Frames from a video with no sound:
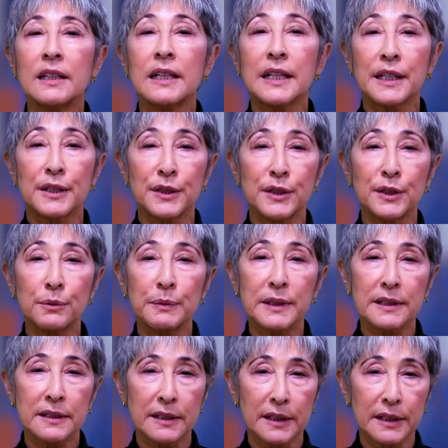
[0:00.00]
In human
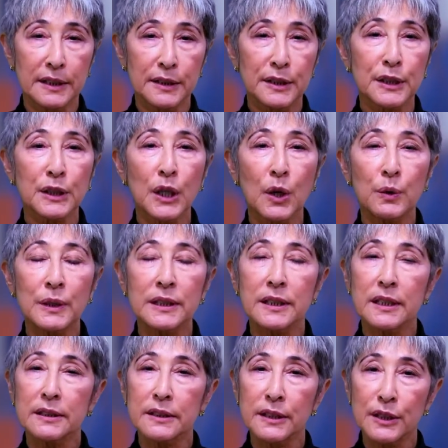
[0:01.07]
studies,
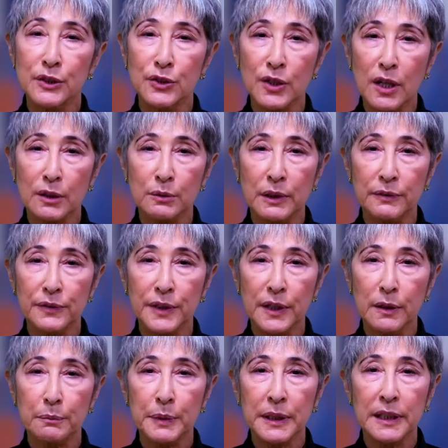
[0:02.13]
low-intensity shockwave
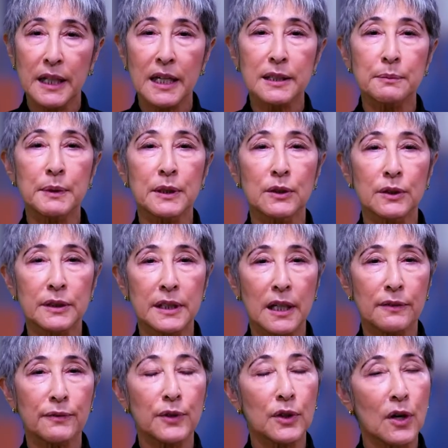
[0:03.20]
therapy has been looked at
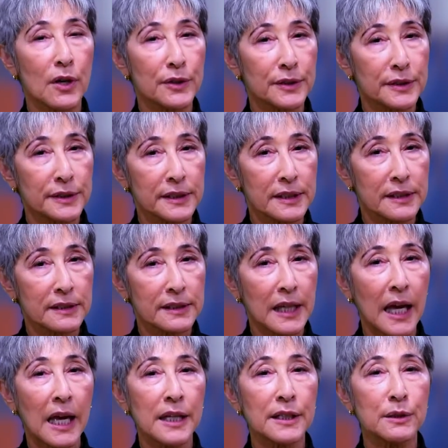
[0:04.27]
for heart disease
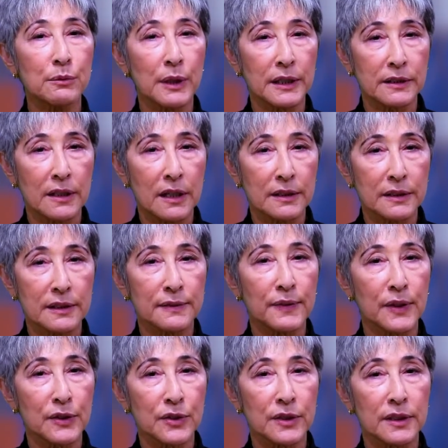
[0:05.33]
and erectile
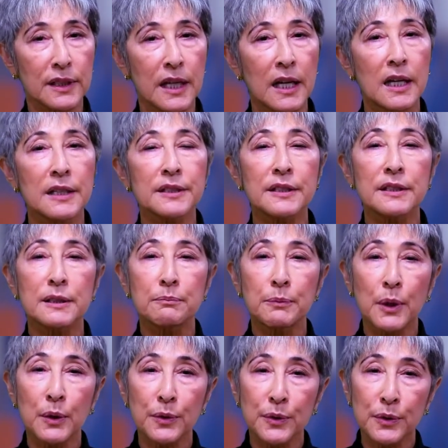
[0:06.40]
dysfunction, since
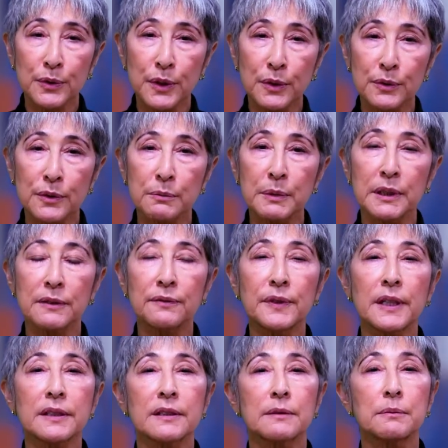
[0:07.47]
both are known to be
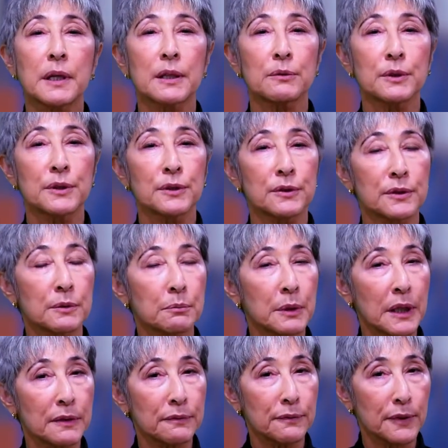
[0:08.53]
affected by reduced
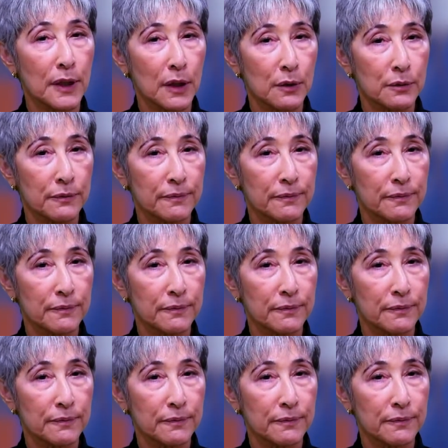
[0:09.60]
blood flow.